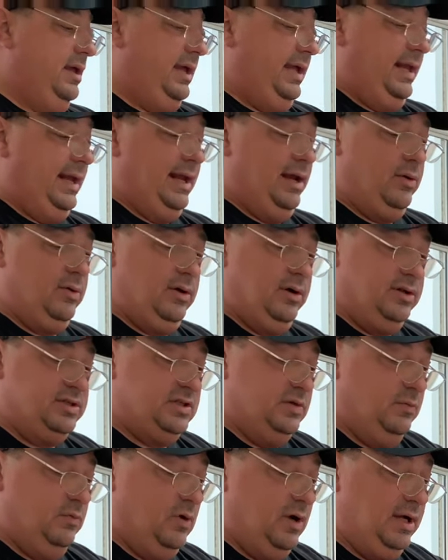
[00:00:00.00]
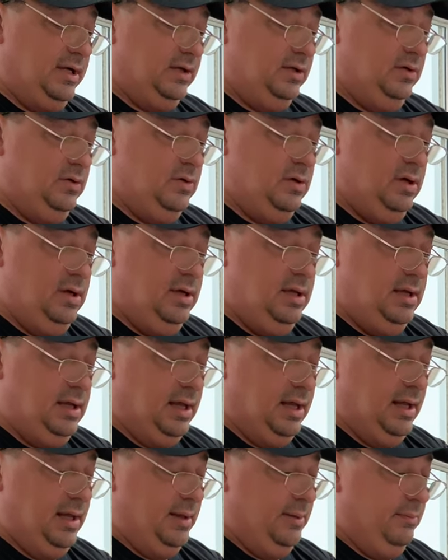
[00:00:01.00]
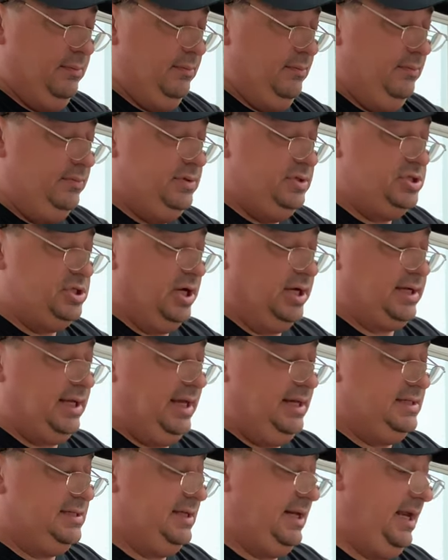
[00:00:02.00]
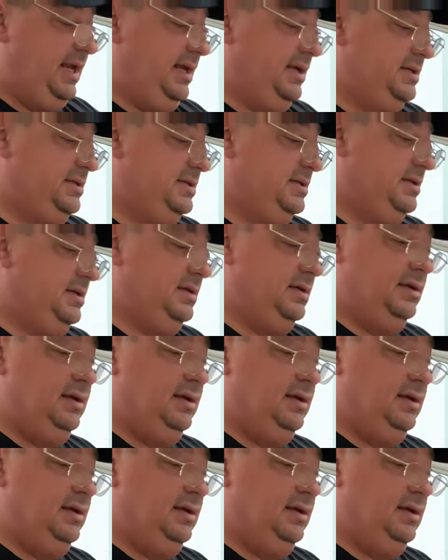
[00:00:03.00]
And I ordered some Wagyu um, chuck eye steaks.